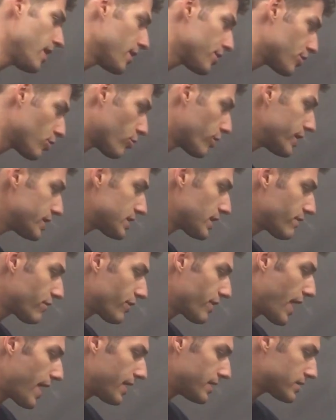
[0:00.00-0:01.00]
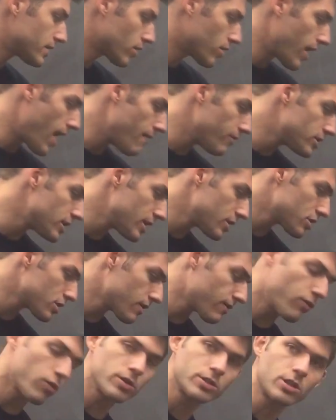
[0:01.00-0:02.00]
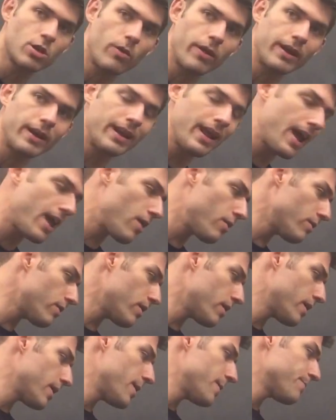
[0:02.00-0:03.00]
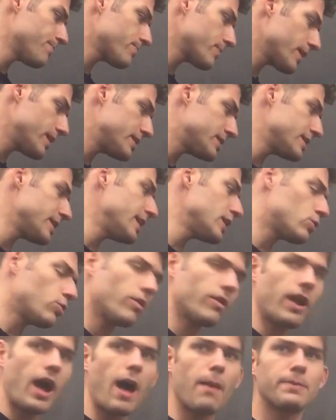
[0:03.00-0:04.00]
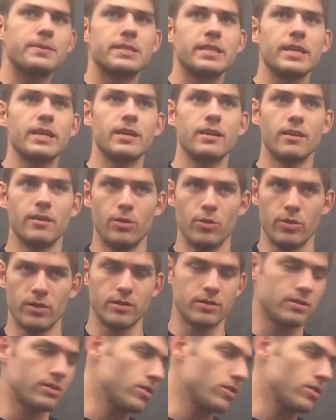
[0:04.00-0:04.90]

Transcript: The reason for that is the gravitational force going down is equal and opposite, Newton's